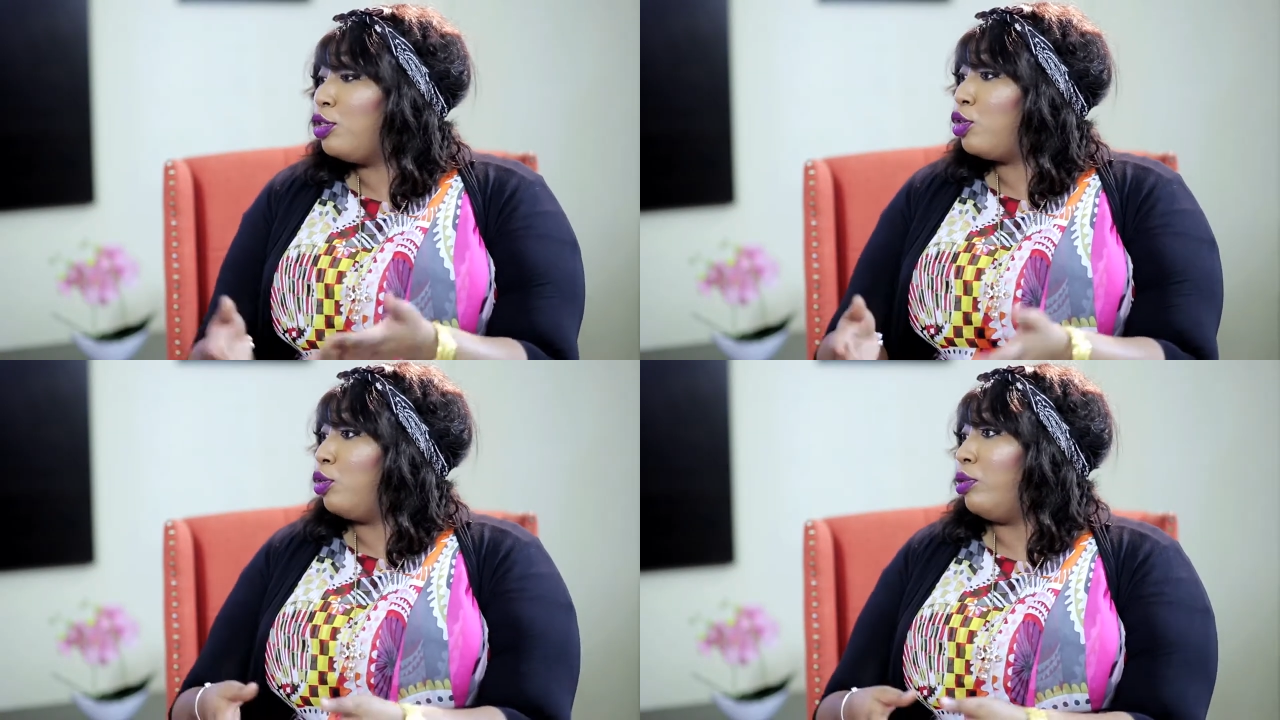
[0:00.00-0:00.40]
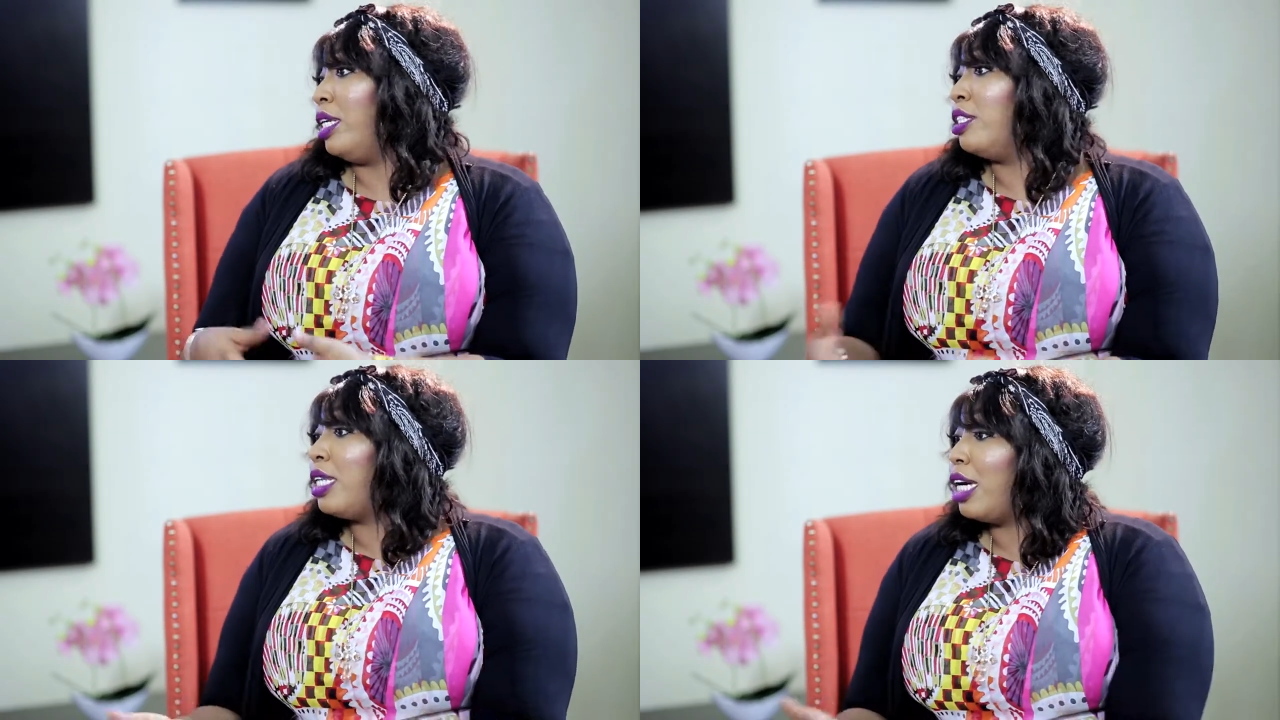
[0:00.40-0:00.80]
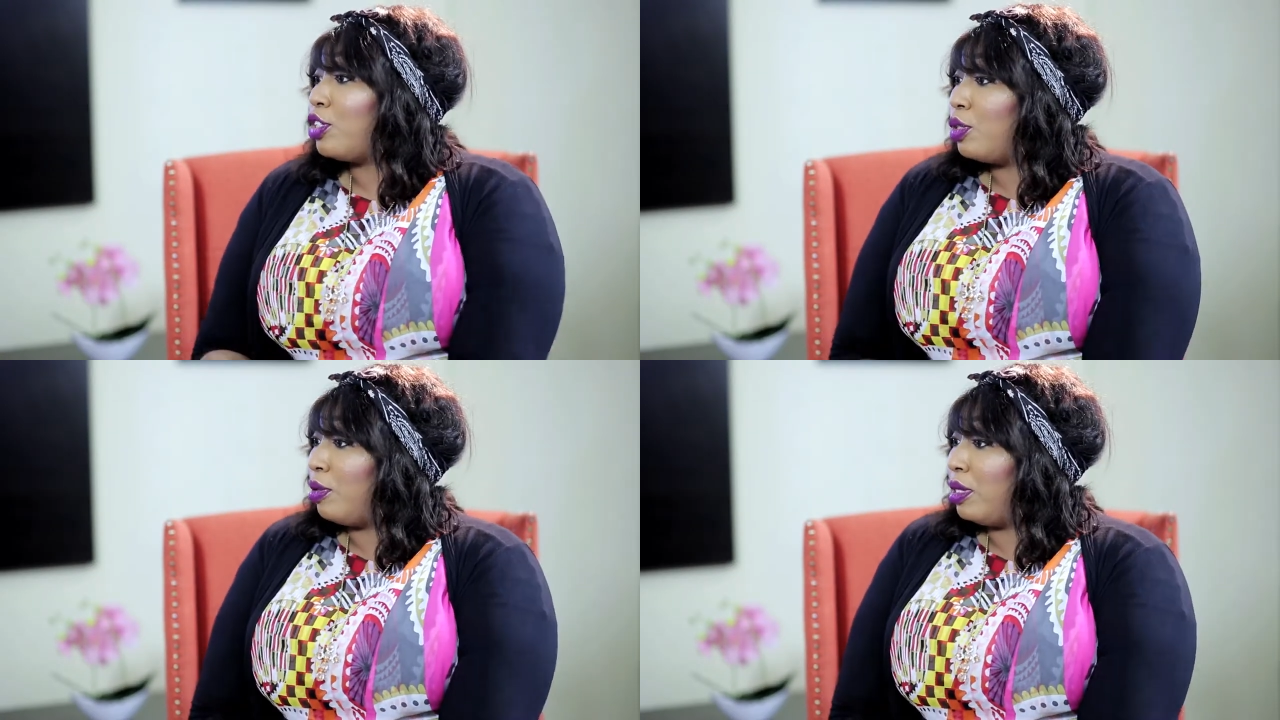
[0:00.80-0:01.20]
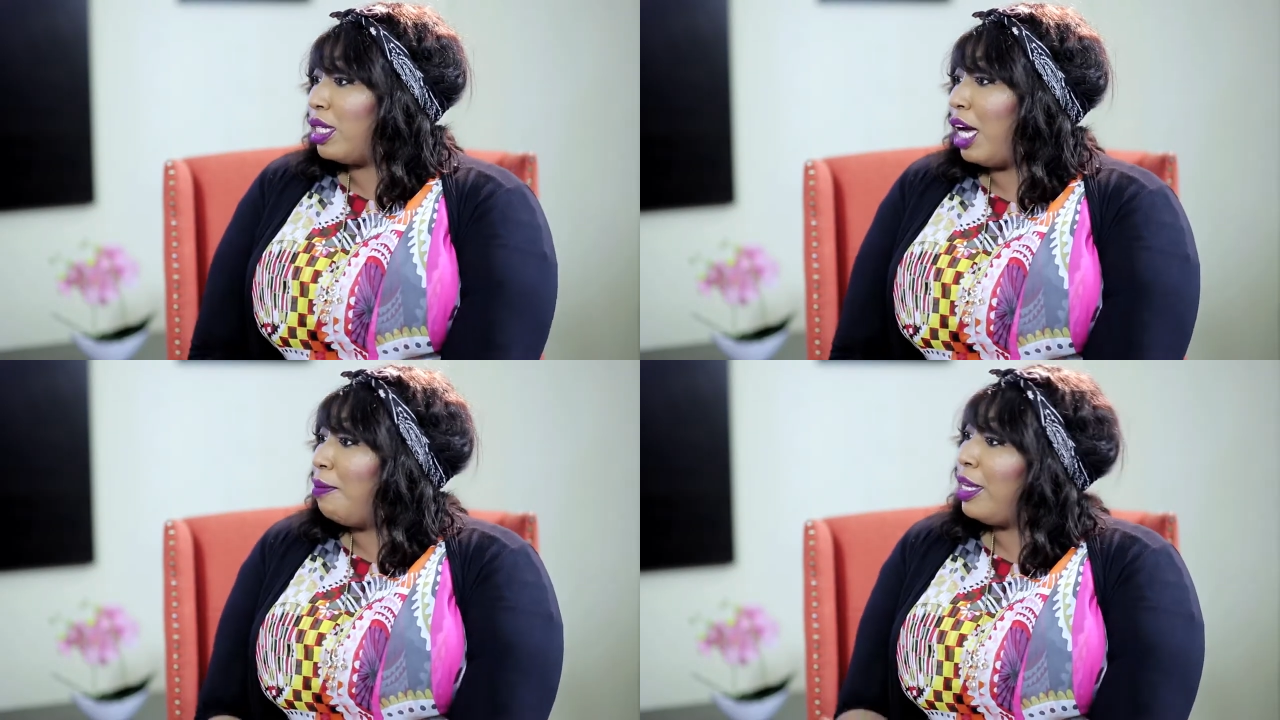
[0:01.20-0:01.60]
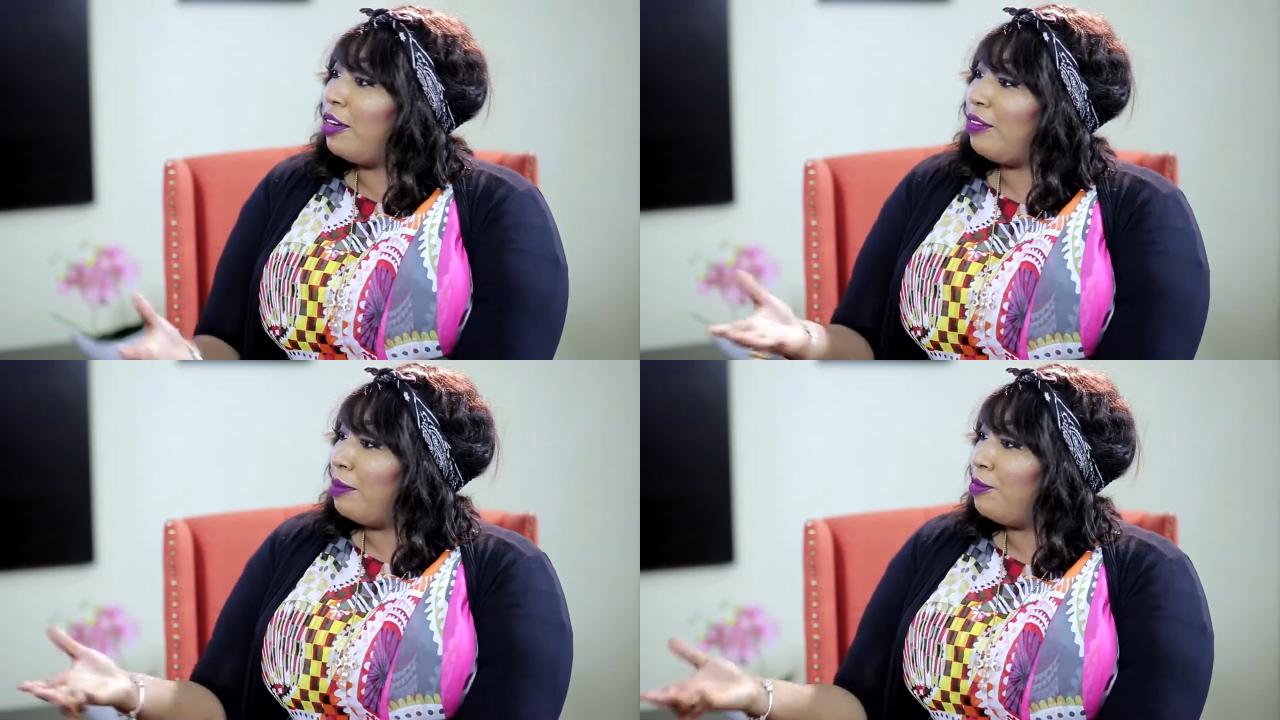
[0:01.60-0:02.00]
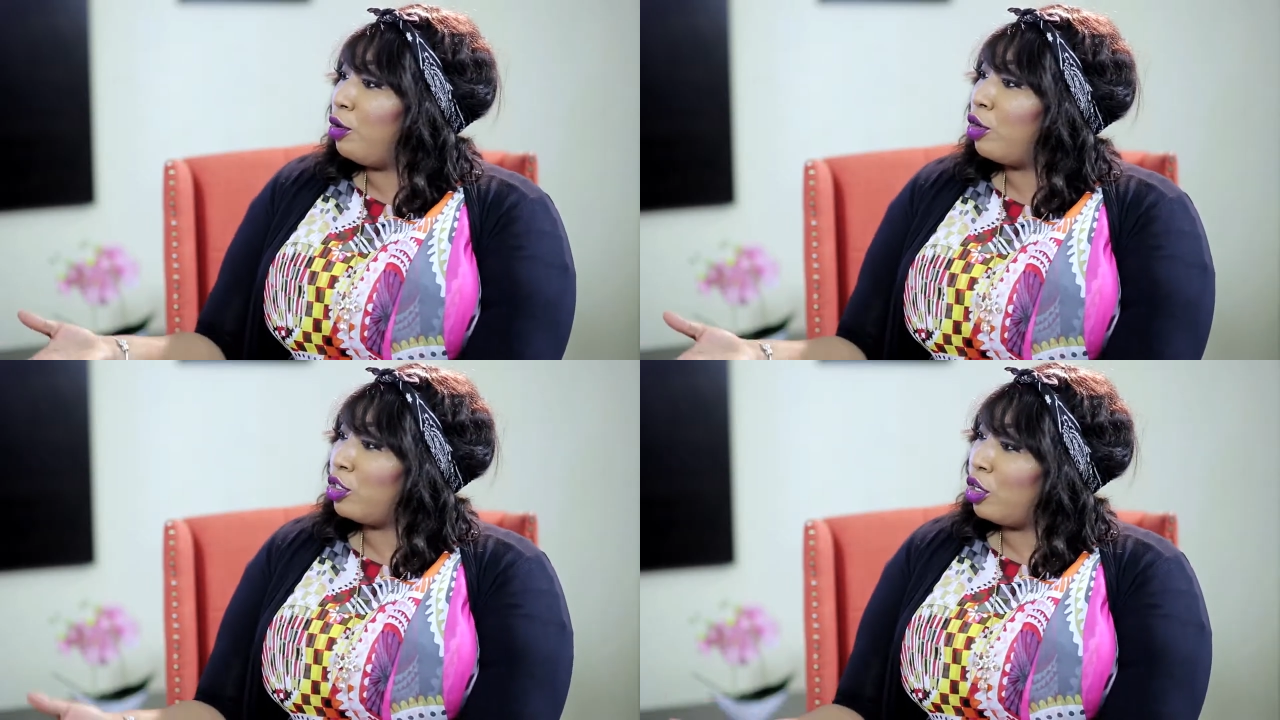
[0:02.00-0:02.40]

to the international ones, how many of them focus